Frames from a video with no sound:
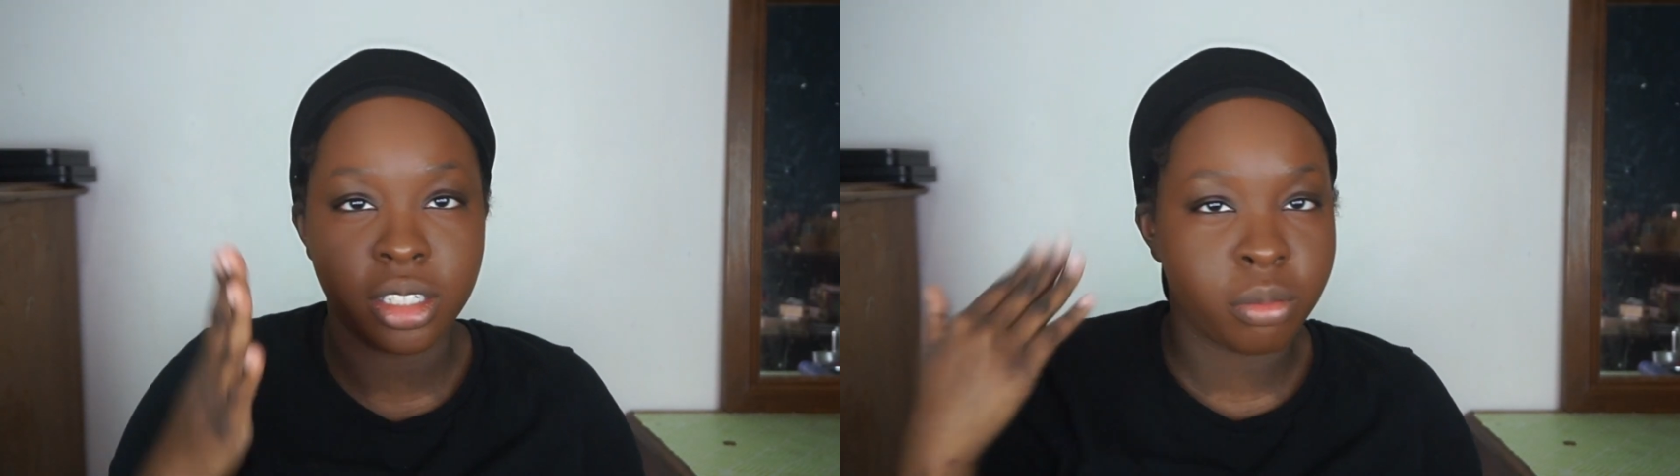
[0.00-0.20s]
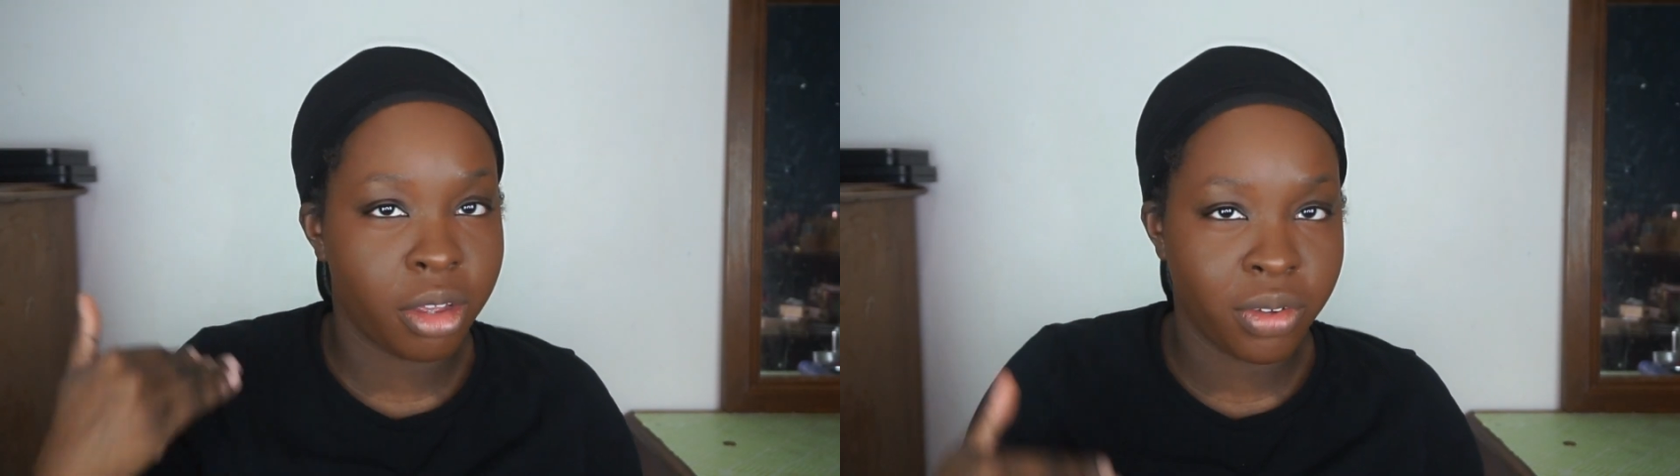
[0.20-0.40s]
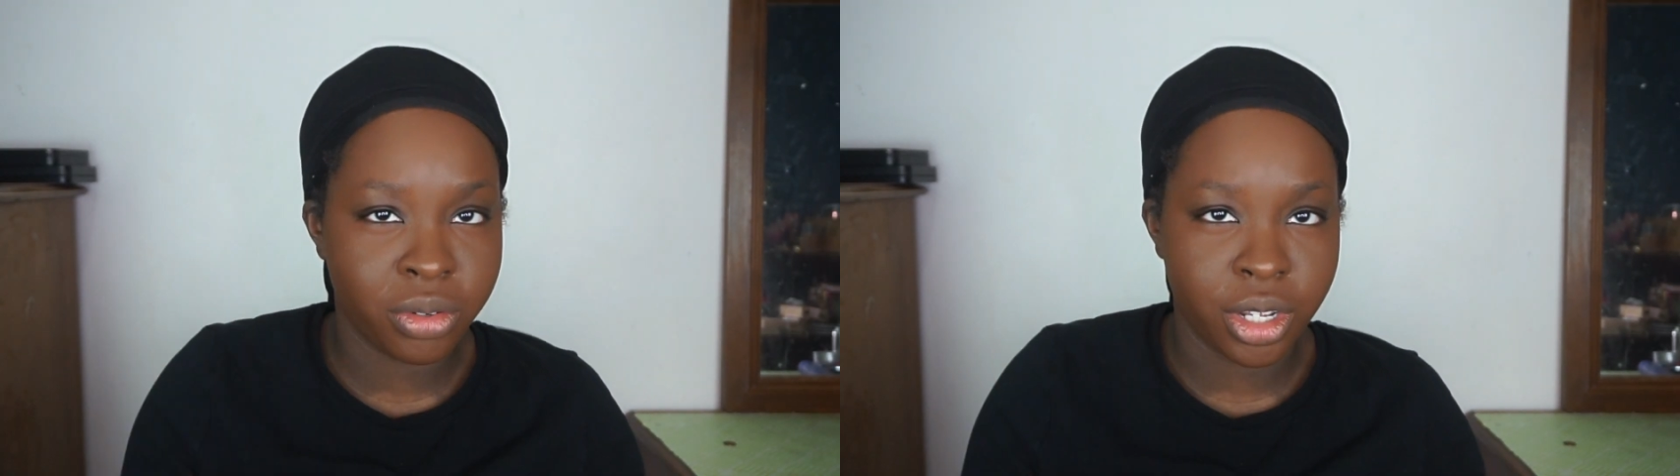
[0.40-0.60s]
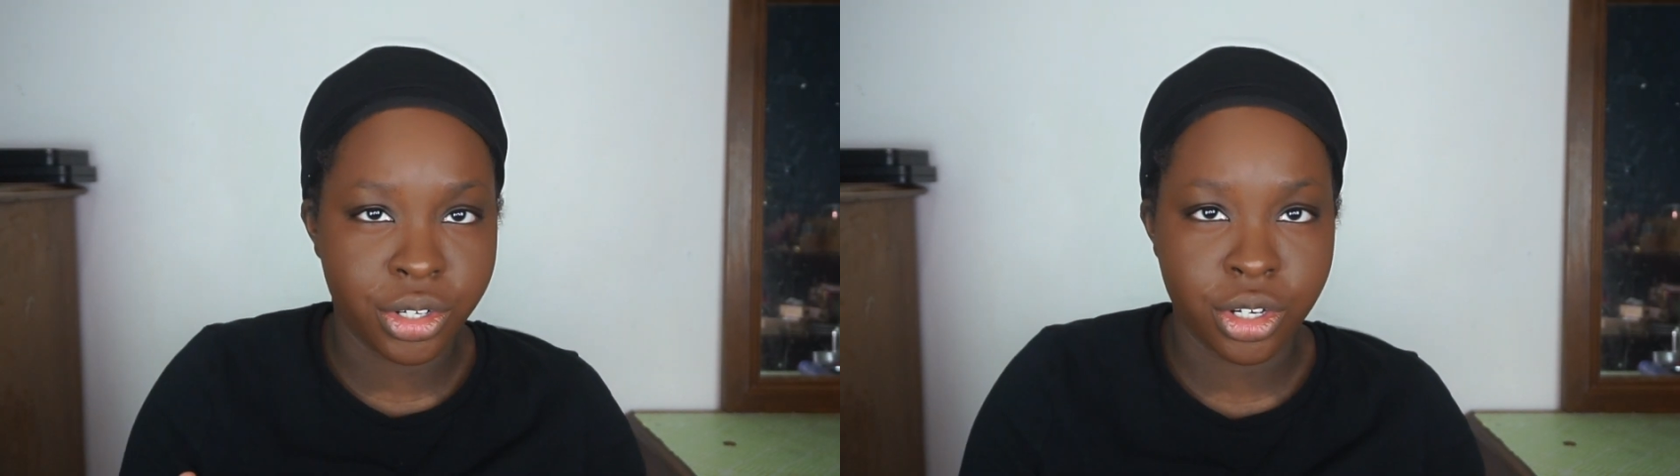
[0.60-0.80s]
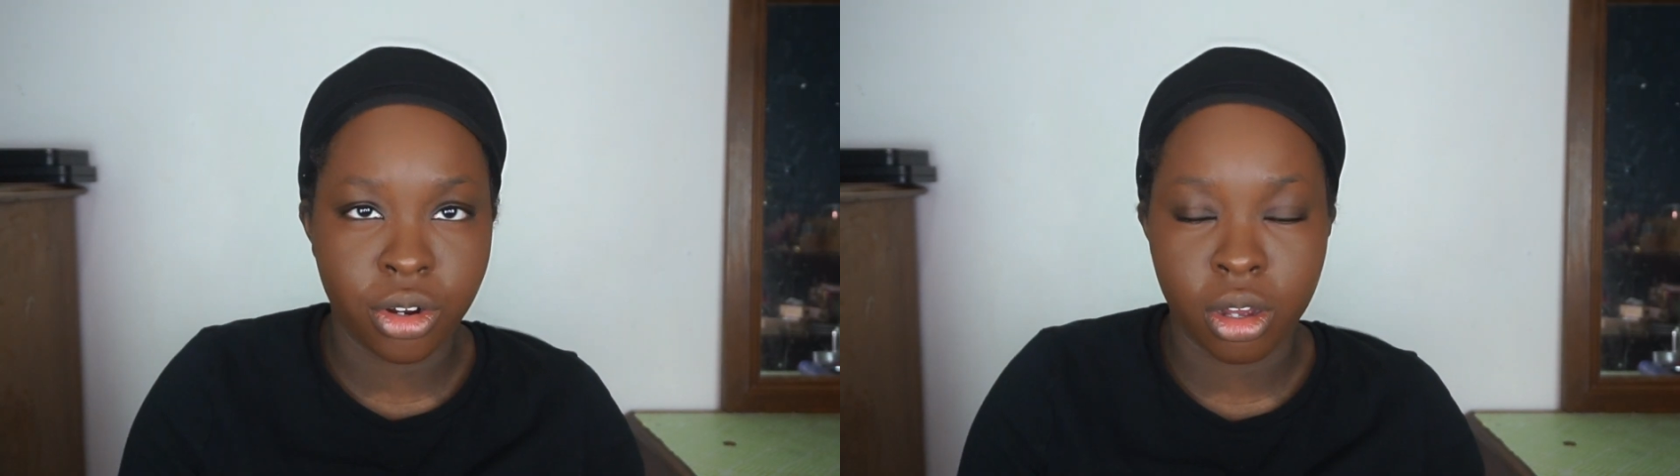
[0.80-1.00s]
did my
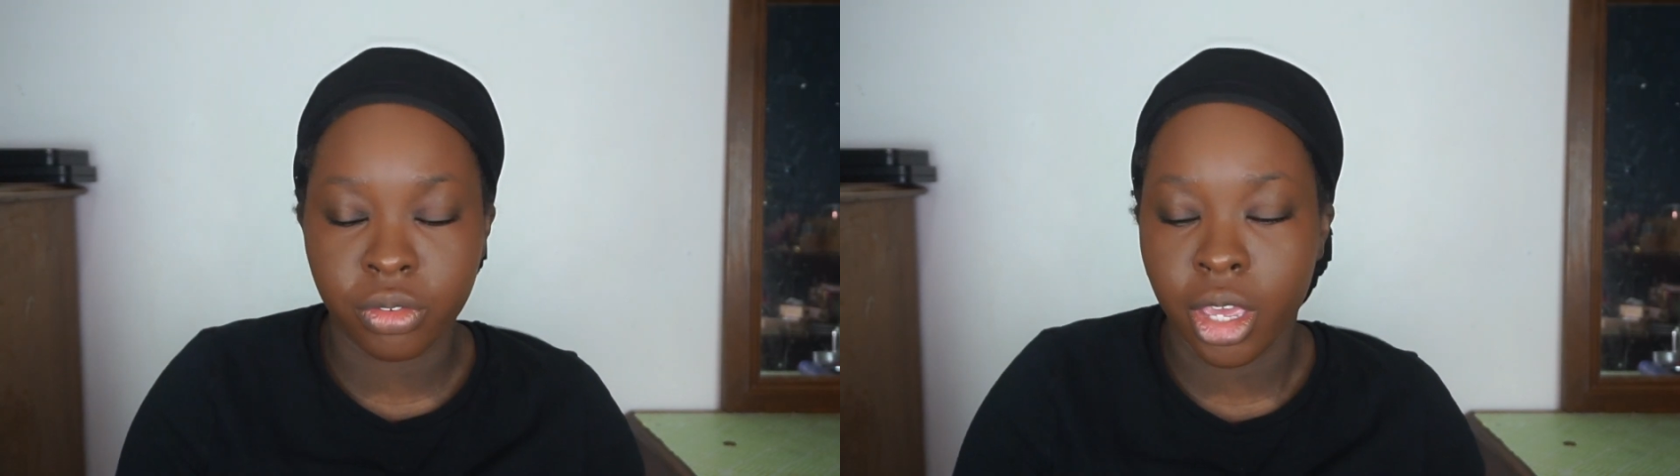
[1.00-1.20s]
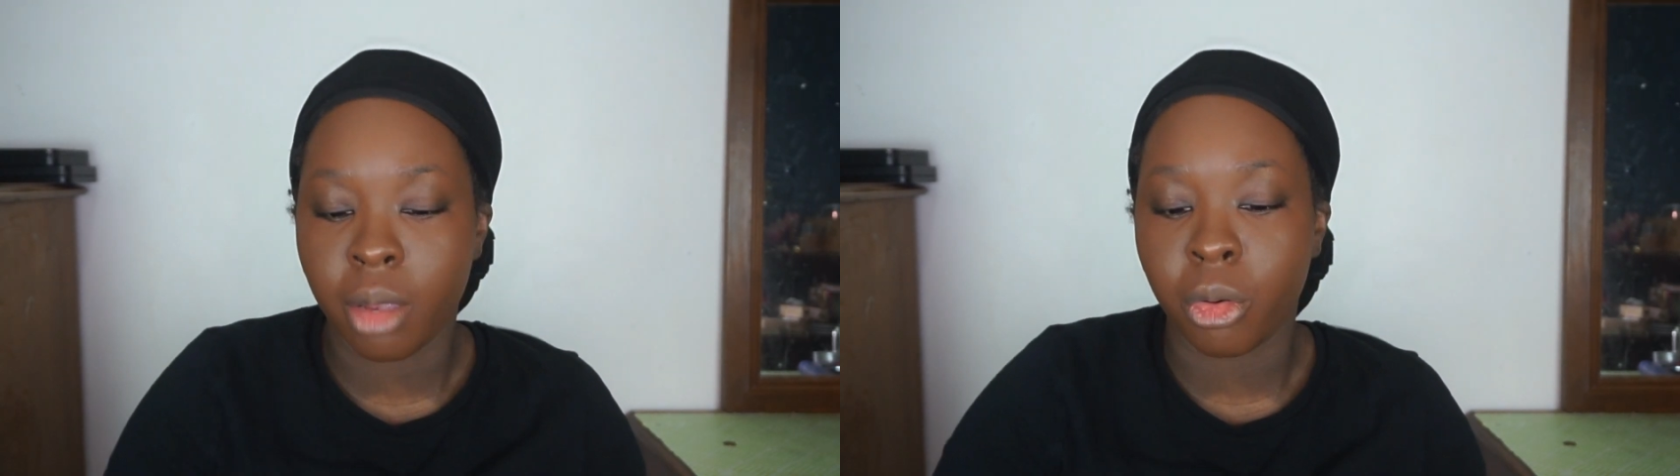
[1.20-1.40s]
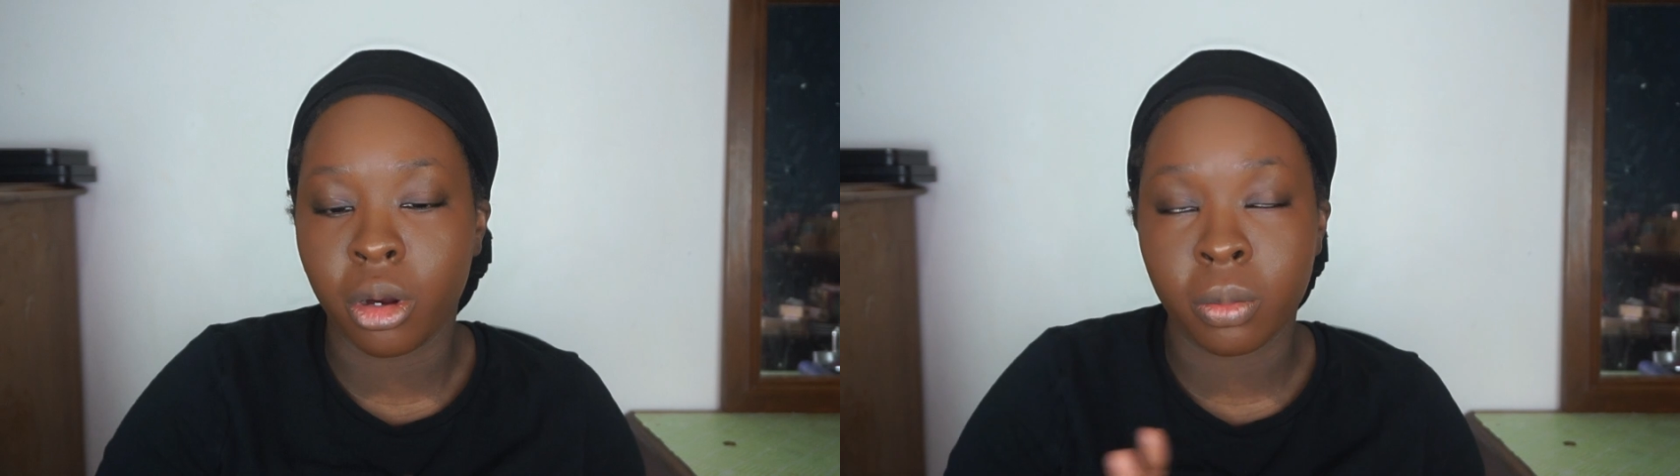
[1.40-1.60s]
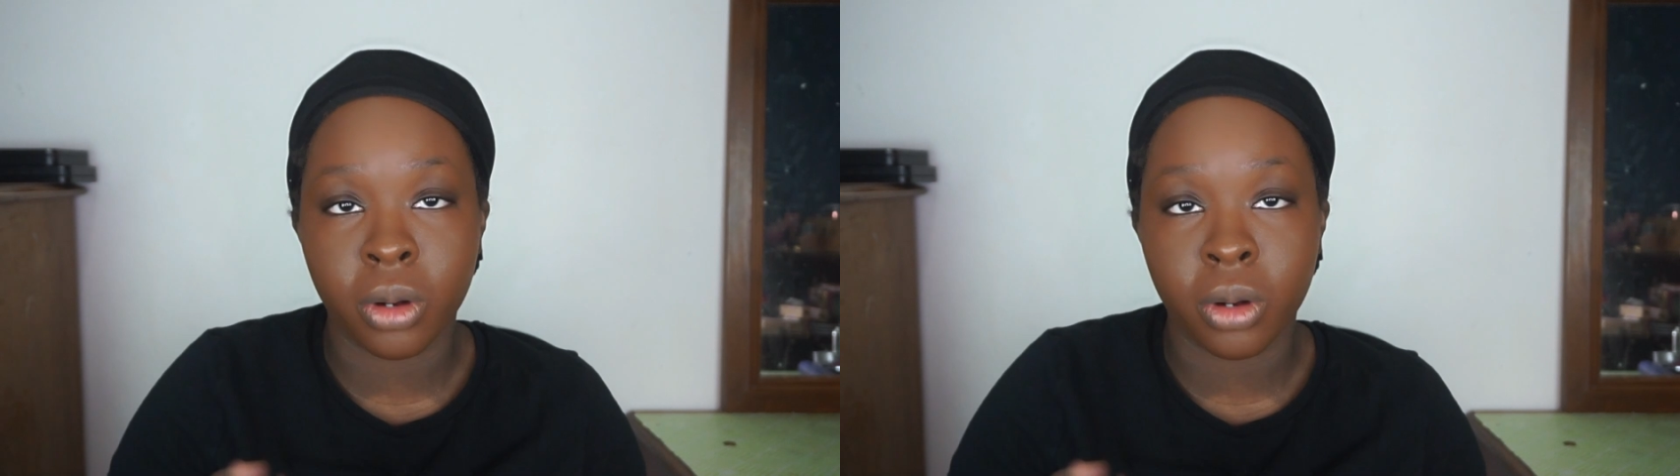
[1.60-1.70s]
foundation off camera,